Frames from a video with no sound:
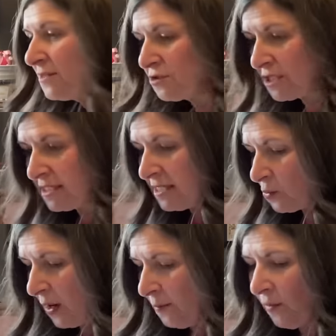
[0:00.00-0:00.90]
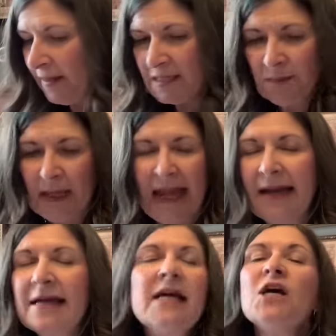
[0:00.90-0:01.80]
there's just this one more that's a
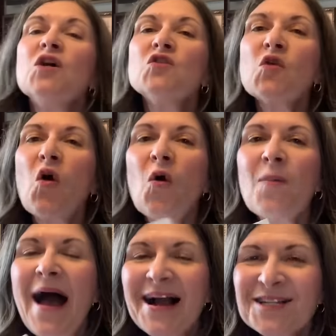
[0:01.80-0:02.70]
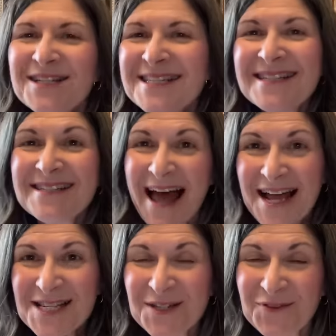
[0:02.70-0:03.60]
plan. So back to
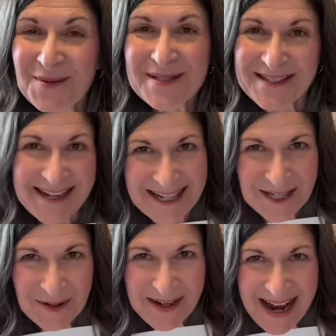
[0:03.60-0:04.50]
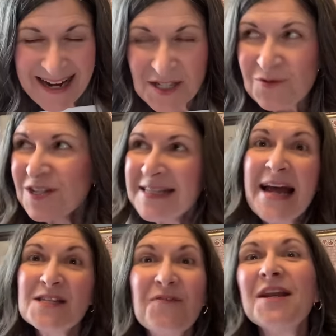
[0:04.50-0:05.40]
Celeste from Celeste Creates, who just
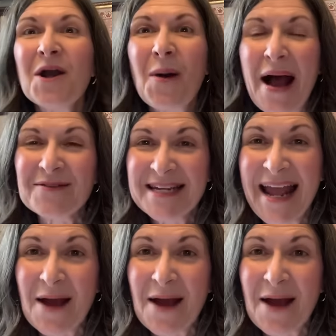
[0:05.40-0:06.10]
has a video out today.